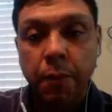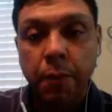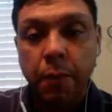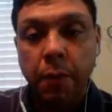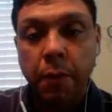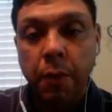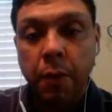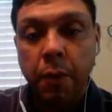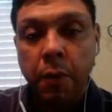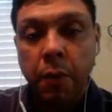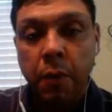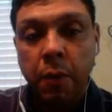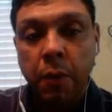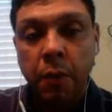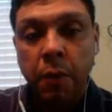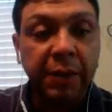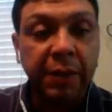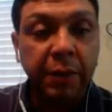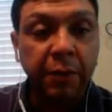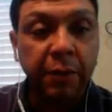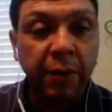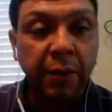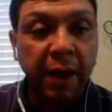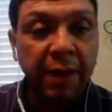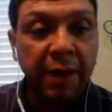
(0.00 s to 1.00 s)
so if you look at
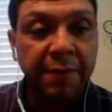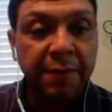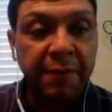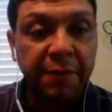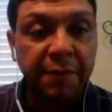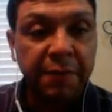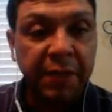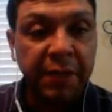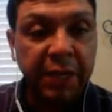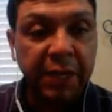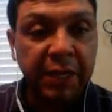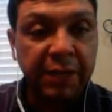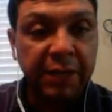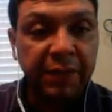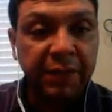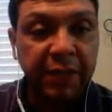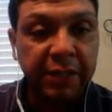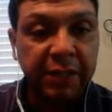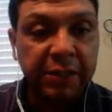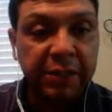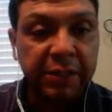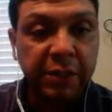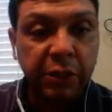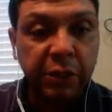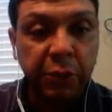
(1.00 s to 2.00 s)
the graph of negative
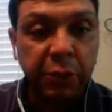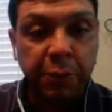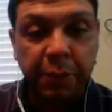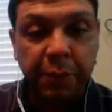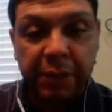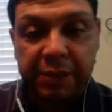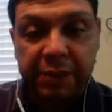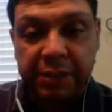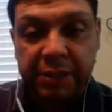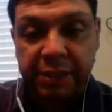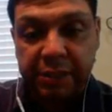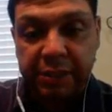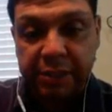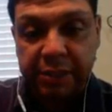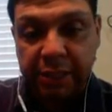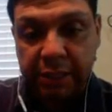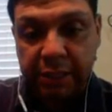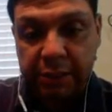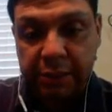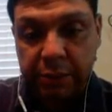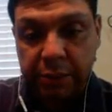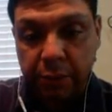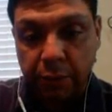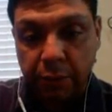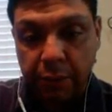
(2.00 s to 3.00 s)
x cubed plus
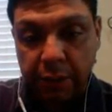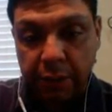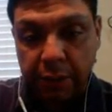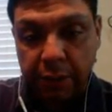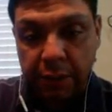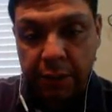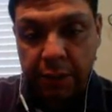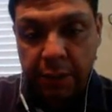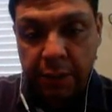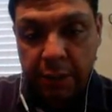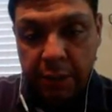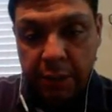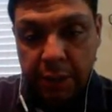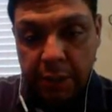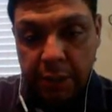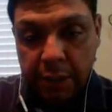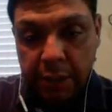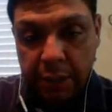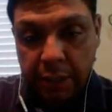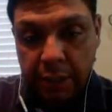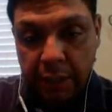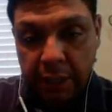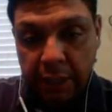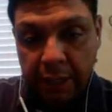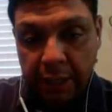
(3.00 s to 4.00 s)
6x squared,
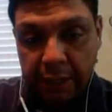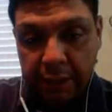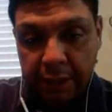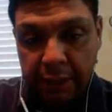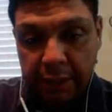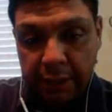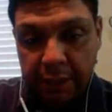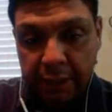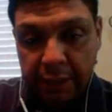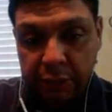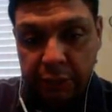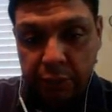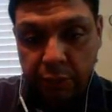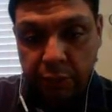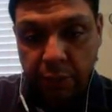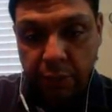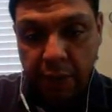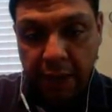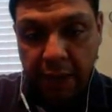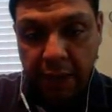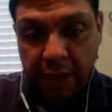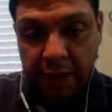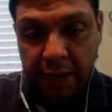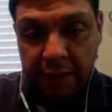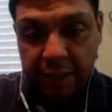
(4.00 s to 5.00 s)
and I
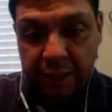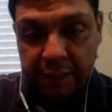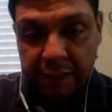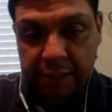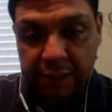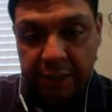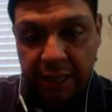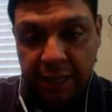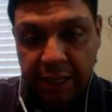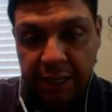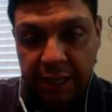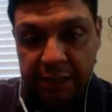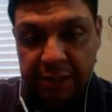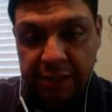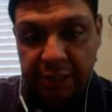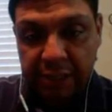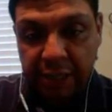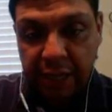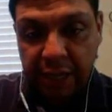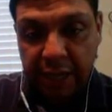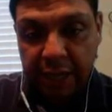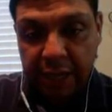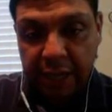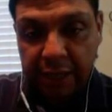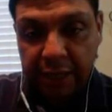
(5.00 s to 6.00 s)
drag the tangent
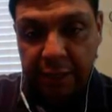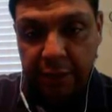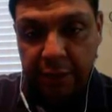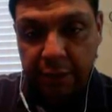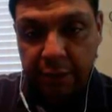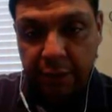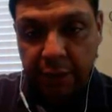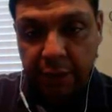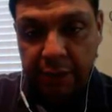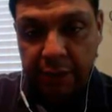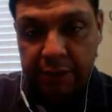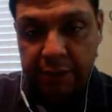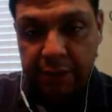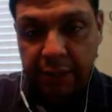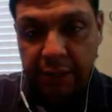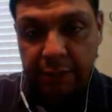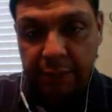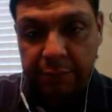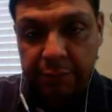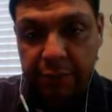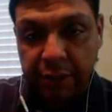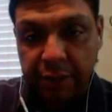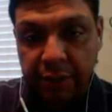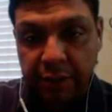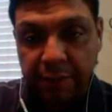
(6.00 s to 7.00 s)
line across it,
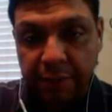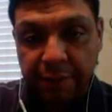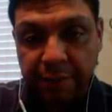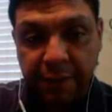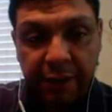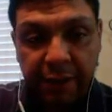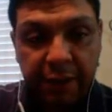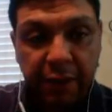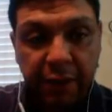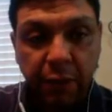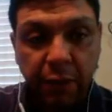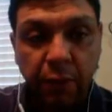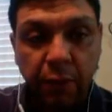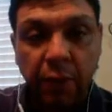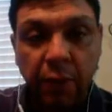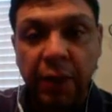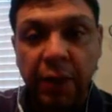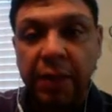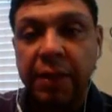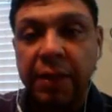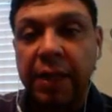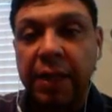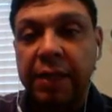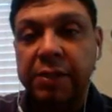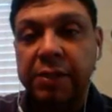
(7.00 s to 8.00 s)
I'm trying to find out
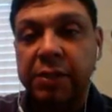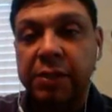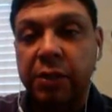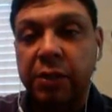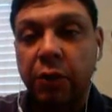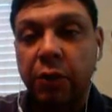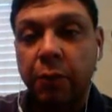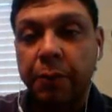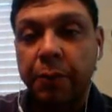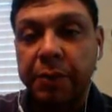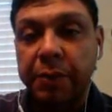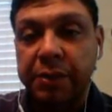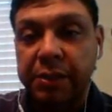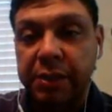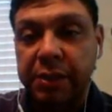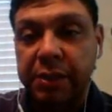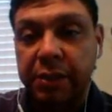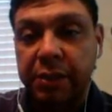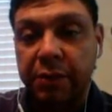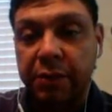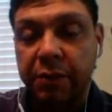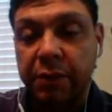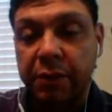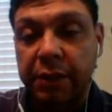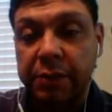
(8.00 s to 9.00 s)
when that slope is
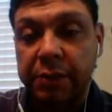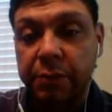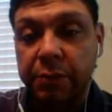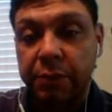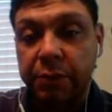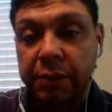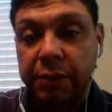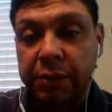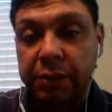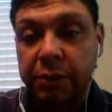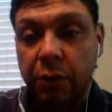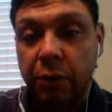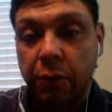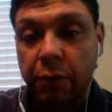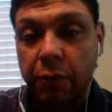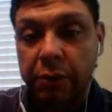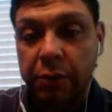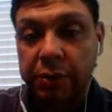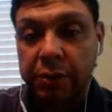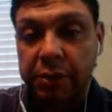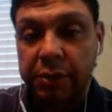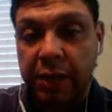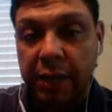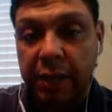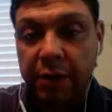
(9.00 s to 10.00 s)
0, and that's when it's
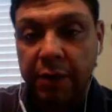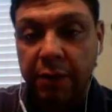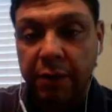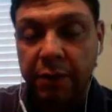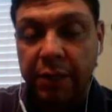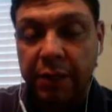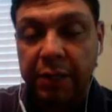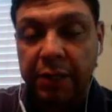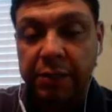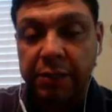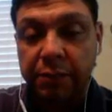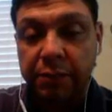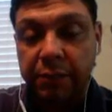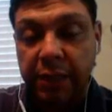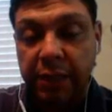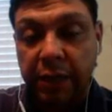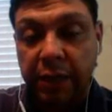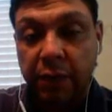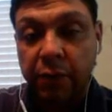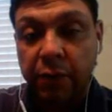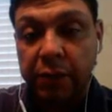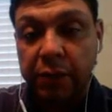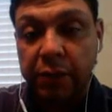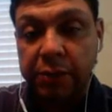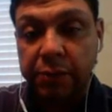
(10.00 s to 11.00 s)
horizontal, and that's what
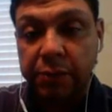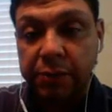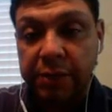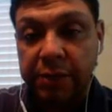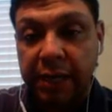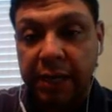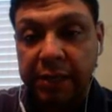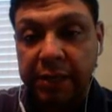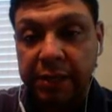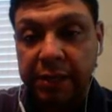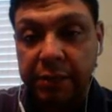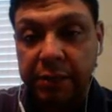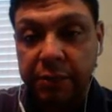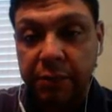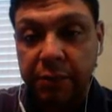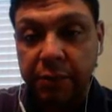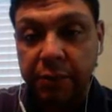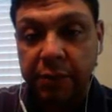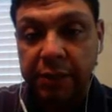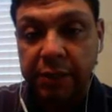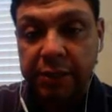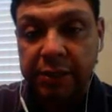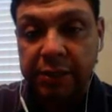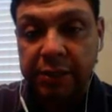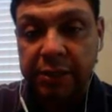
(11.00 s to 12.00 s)
that question was asking. So you
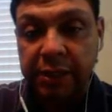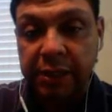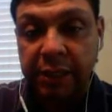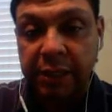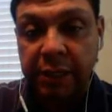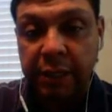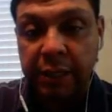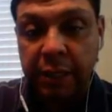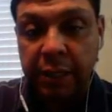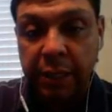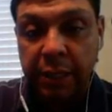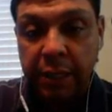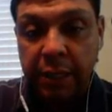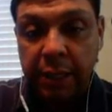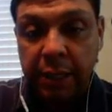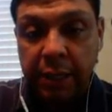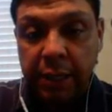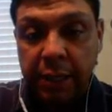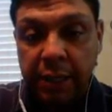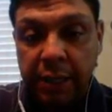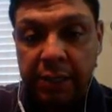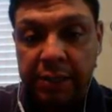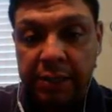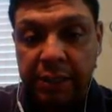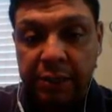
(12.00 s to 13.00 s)
can see
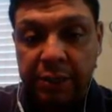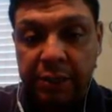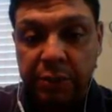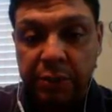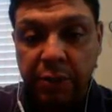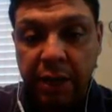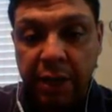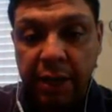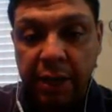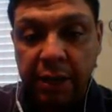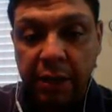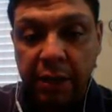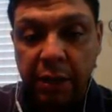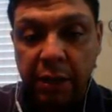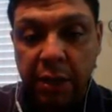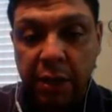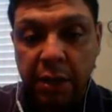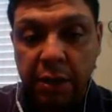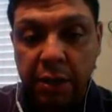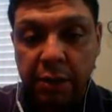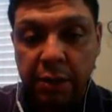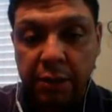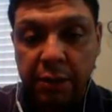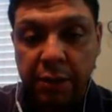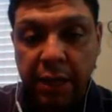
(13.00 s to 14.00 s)
as I drag
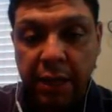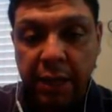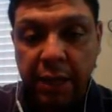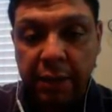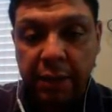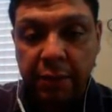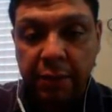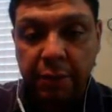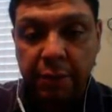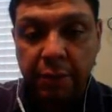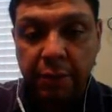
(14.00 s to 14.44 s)
along that